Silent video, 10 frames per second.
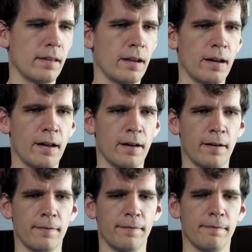
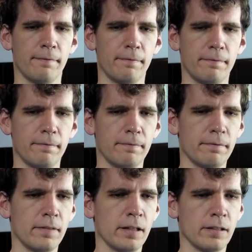uh,
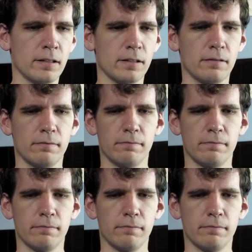that's